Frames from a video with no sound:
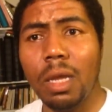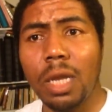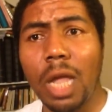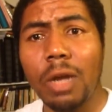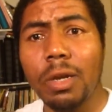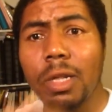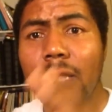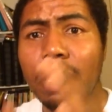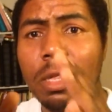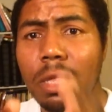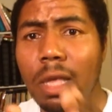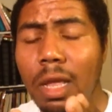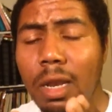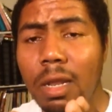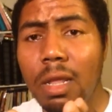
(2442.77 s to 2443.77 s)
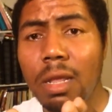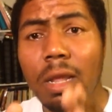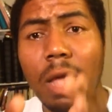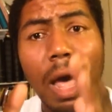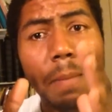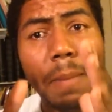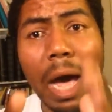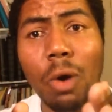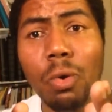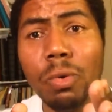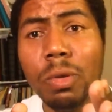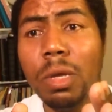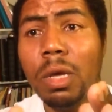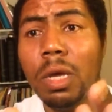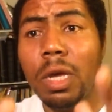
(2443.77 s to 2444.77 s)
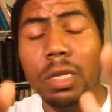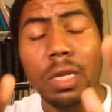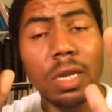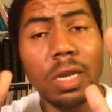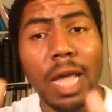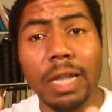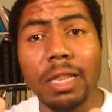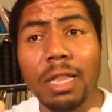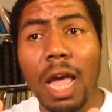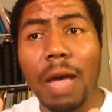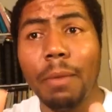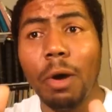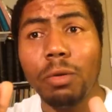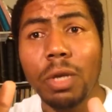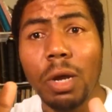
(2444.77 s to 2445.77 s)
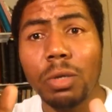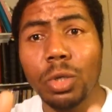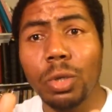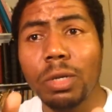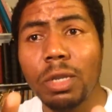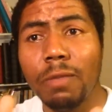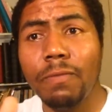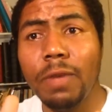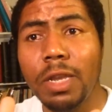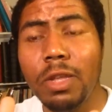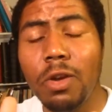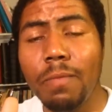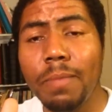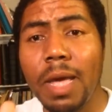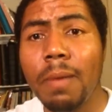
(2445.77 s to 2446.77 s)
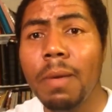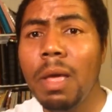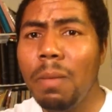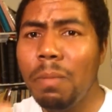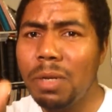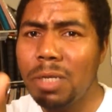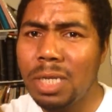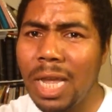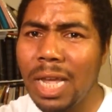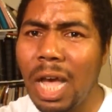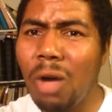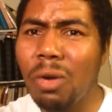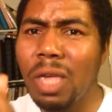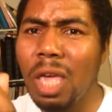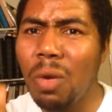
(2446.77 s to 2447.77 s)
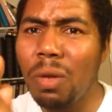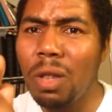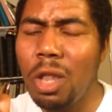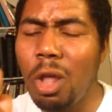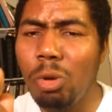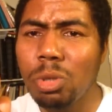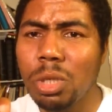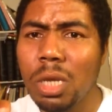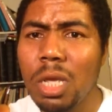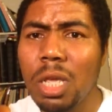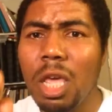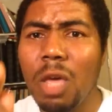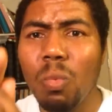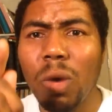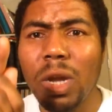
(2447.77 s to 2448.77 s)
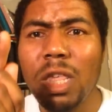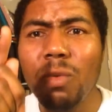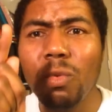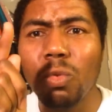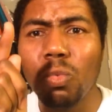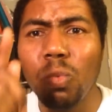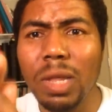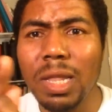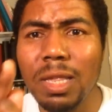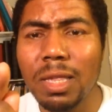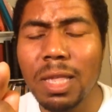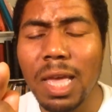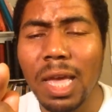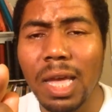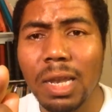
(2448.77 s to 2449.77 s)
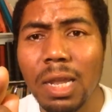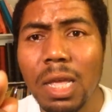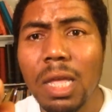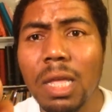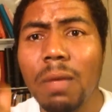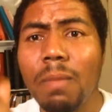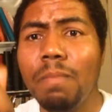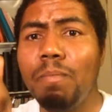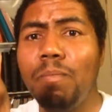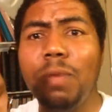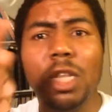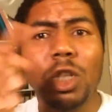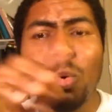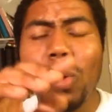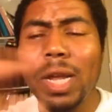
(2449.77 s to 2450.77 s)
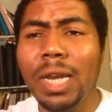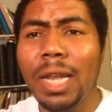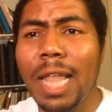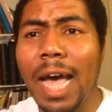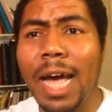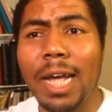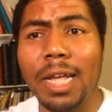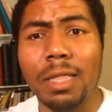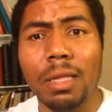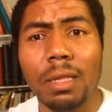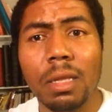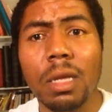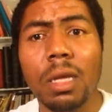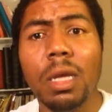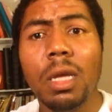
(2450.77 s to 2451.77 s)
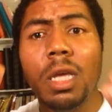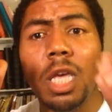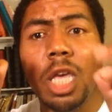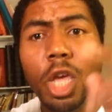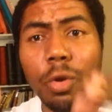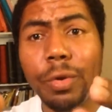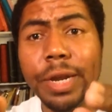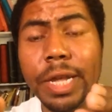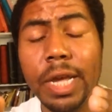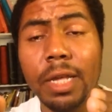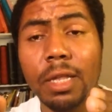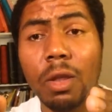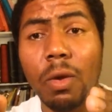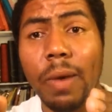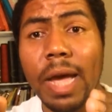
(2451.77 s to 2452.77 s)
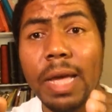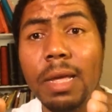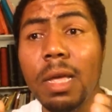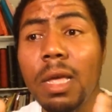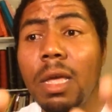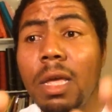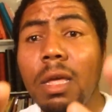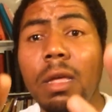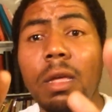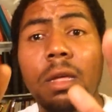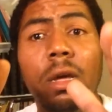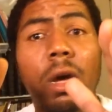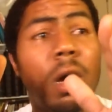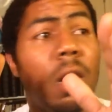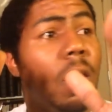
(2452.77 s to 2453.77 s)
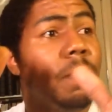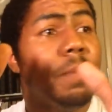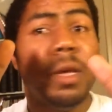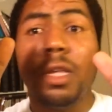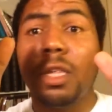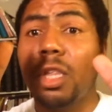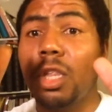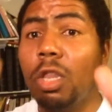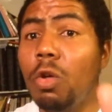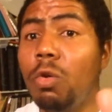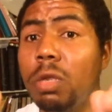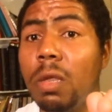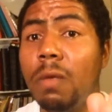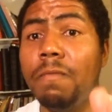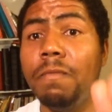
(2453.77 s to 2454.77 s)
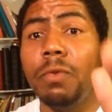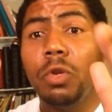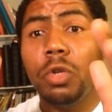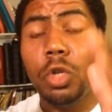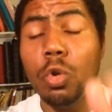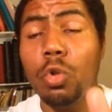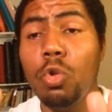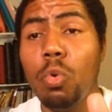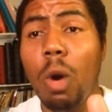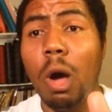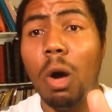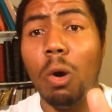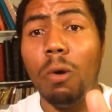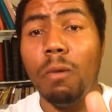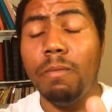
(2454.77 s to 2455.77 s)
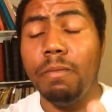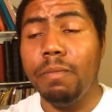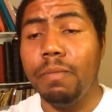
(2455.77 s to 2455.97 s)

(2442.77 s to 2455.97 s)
Now, this is it. I'm out. Until next time, I hope y'all enjoyed this video, man. But check out Garrett Loesch and what he was really saying. Between the lines. Here it is, all right? Exclusive to you all.